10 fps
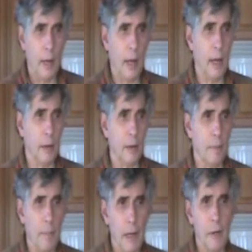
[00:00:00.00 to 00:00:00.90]
and
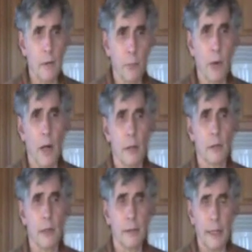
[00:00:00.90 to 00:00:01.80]
many of these products
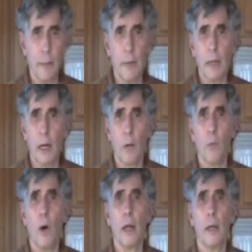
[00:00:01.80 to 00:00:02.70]
like the Immicare
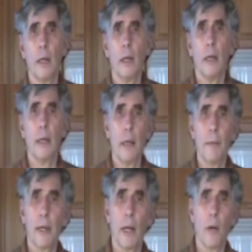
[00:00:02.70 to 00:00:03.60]

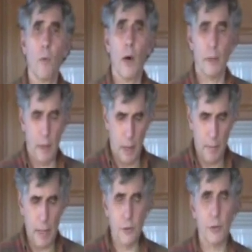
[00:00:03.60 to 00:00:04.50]
1 that I
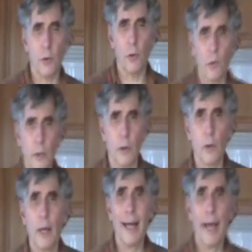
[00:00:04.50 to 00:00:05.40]
mentioned
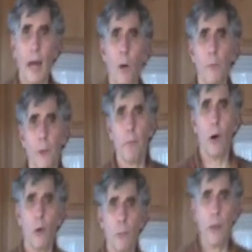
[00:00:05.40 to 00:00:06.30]
earlier, help the
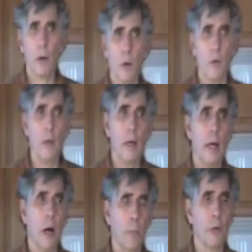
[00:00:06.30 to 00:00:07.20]
bone marrow,
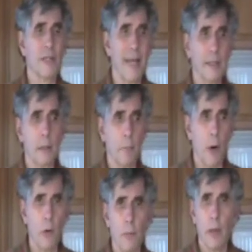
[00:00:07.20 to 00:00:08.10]
help protect the
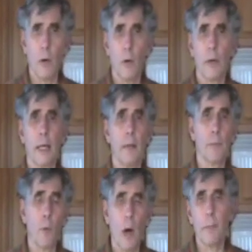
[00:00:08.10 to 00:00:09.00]
bone marrow and keep
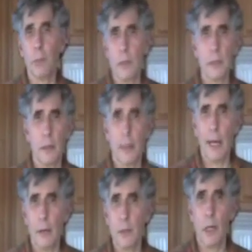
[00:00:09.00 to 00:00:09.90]
the white blood cell
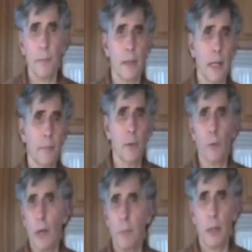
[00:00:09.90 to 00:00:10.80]
counts up and keep the
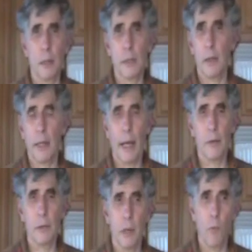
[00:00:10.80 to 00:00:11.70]
red blood cell
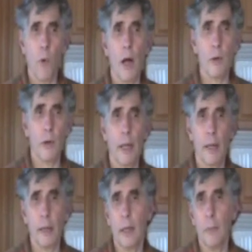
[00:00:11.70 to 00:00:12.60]
counts up while you're
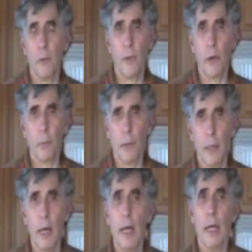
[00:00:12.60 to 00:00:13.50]
getting
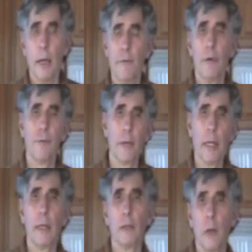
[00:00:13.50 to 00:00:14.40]
chemotherapy, even if you're
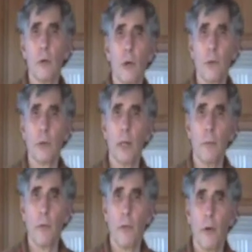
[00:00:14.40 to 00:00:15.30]
getting low dose
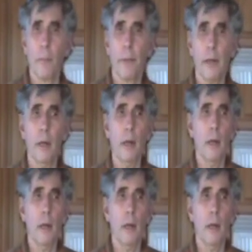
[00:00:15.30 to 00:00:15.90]
chemotherapy